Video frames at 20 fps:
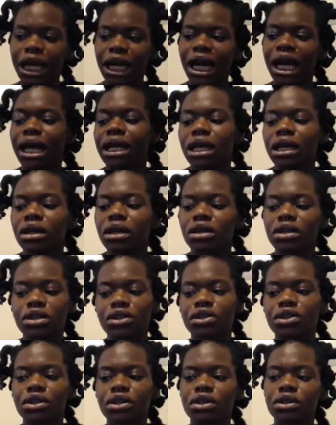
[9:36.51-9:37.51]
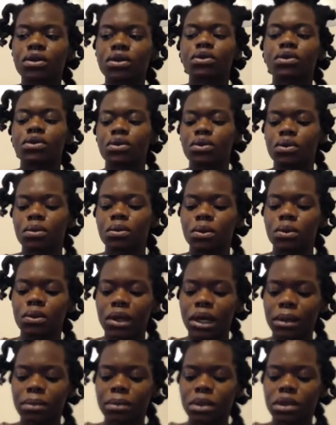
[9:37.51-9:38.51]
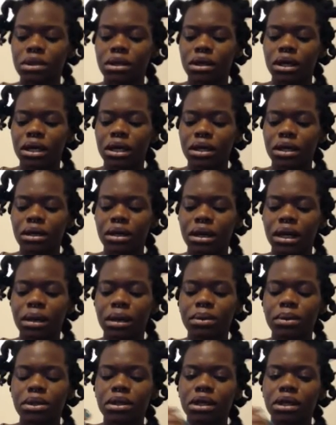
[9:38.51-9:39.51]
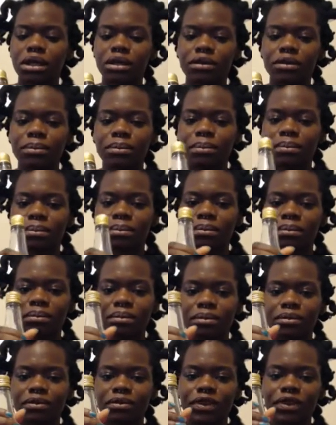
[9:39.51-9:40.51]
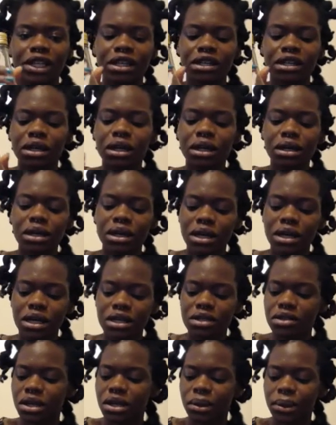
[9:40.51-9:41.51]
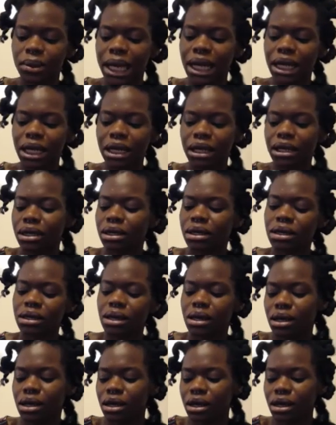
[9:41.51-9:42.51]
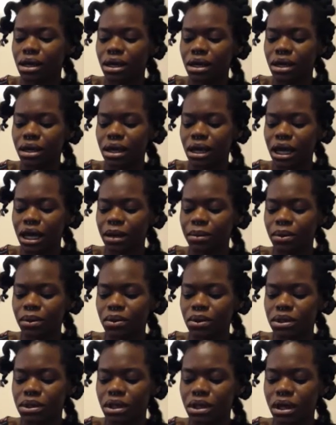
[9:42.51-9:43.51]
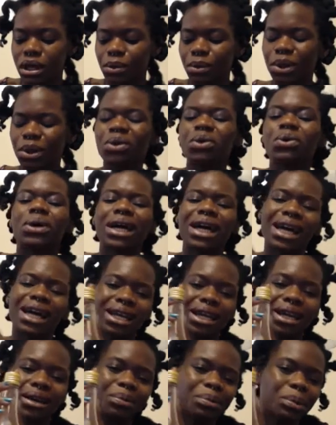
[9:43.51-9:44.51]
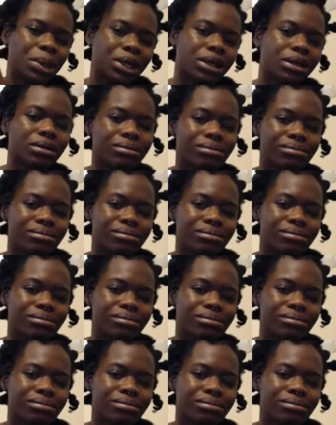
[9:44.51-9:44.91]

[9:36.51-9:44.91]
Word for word: And then I just use normal apple cider, apple cider vinegar, so any apple cider, well, not any, but